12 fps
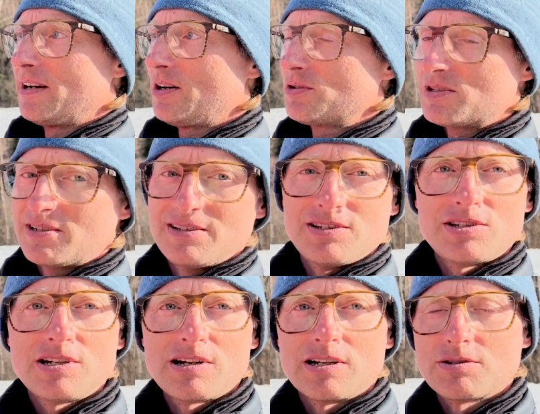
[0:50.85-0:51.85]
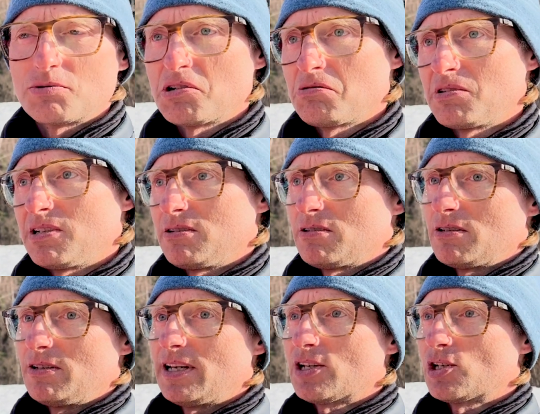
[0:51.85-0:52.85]
How is it in the C class, whatever?
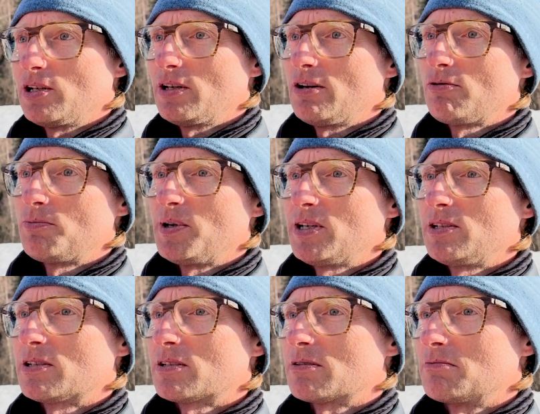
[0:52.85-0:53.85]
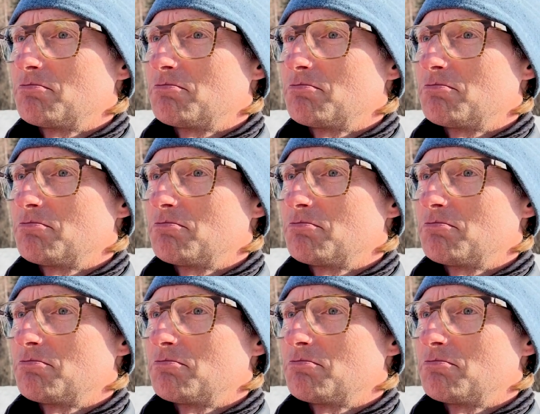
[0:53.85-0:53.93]
And actually everybody is